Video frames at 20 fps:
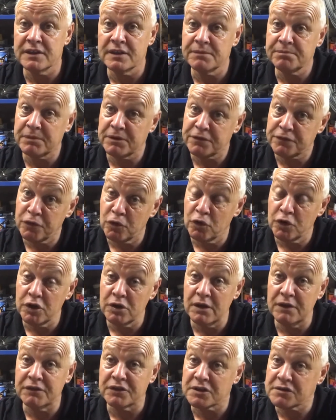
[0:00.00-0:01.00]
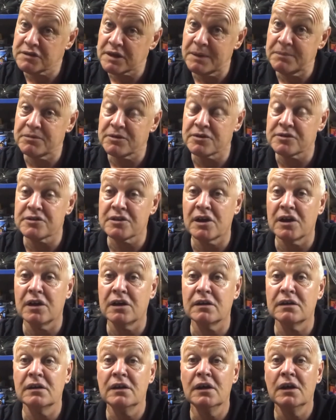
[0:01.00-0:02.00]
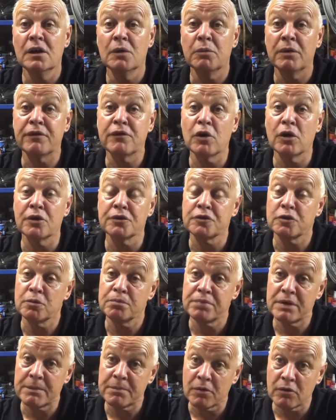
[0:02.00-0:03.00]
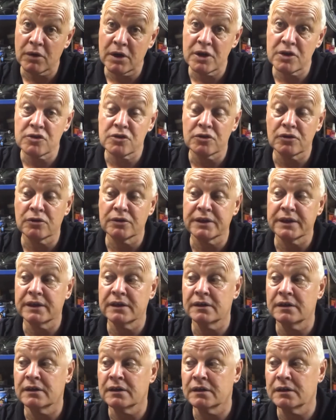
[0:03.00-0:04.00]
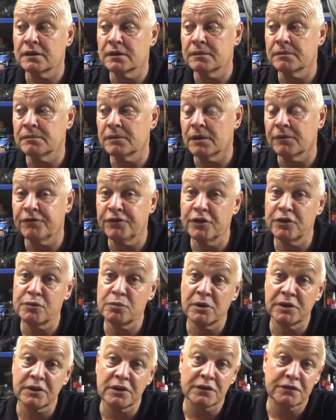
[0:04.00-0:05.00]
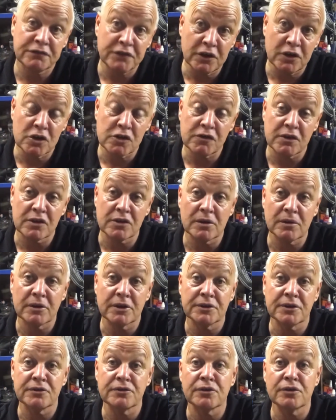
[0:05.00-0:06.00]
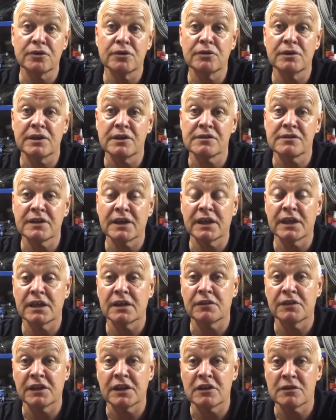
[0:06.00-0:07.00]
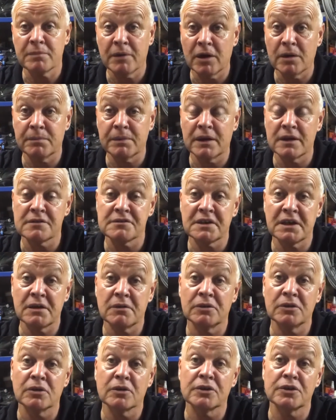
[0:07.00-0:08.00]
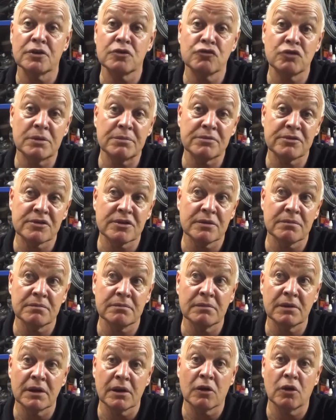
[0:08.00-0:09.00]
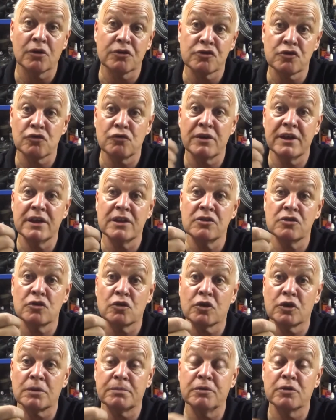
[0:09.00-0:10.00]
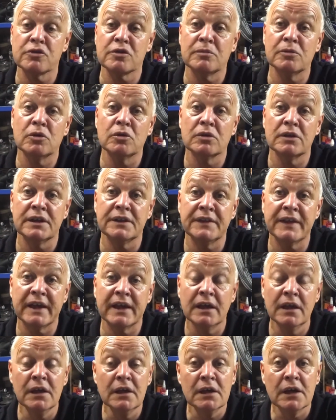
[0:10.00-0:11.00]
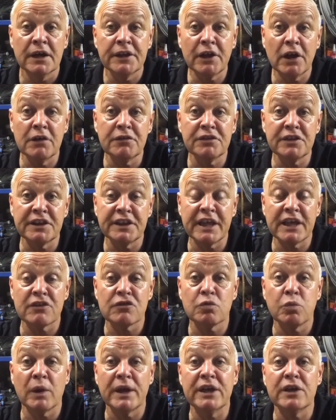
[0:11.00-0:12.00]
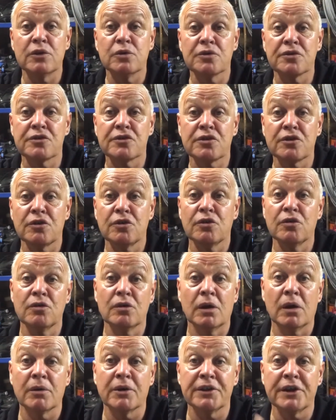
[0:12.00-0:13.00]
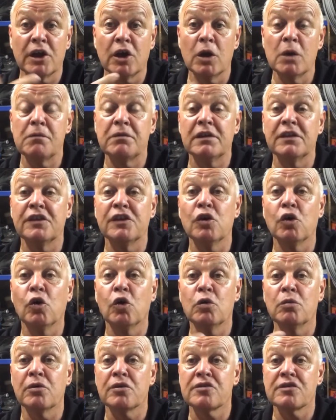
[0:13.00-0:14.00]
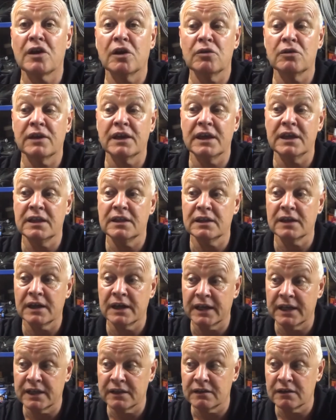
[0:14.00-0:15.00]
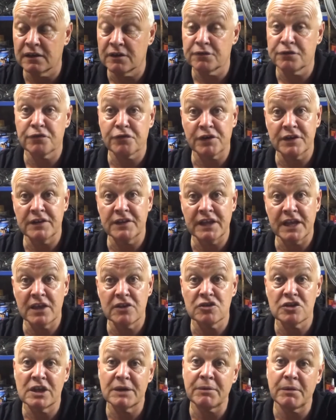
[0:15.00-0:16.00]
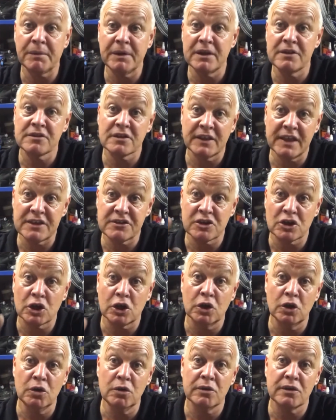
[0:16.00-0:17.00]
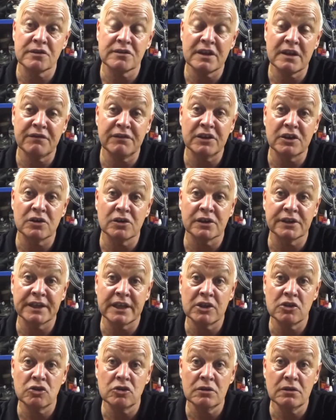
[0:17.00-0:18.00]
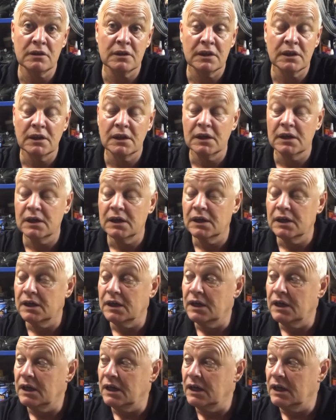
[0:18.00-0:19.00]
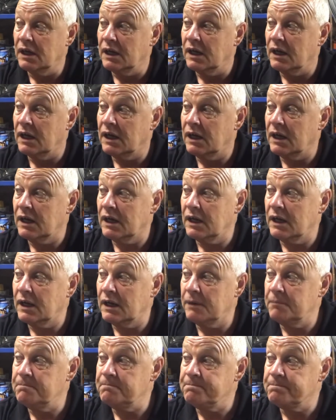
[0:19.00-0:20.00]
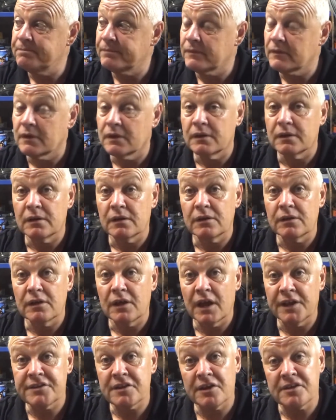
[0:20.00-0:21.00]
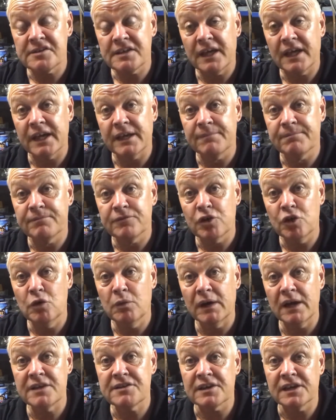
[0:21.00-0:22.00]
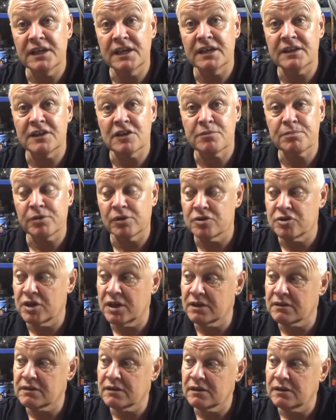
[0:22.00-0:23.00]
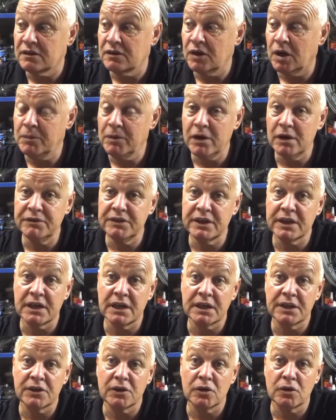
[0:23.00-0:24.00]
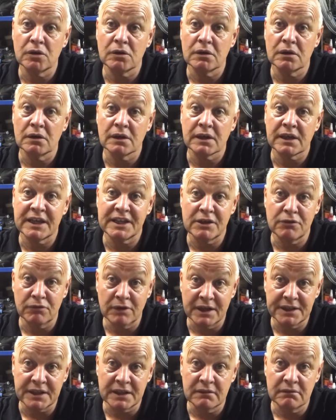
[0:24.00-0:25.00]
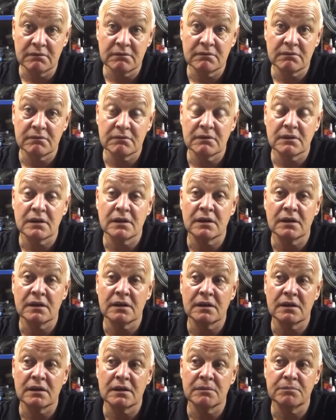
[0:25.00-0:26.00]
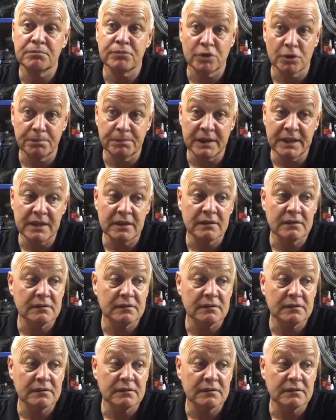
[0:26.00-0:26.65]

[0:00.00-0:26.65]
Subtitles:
Before you even attempt to start, we've got to do preparation on it. One of the first things I'm going to do is take the spark plugs out, and I'm going to drip some, I've got a syringe, I'm going to put some oil in there, and over the next week or two I'm going to, hopefully the oil will soak in and free the engine up a bit. So that's a clue, it's definitely got an engine. As I say, two ways of hitting this project. I'm either going to get it running properly.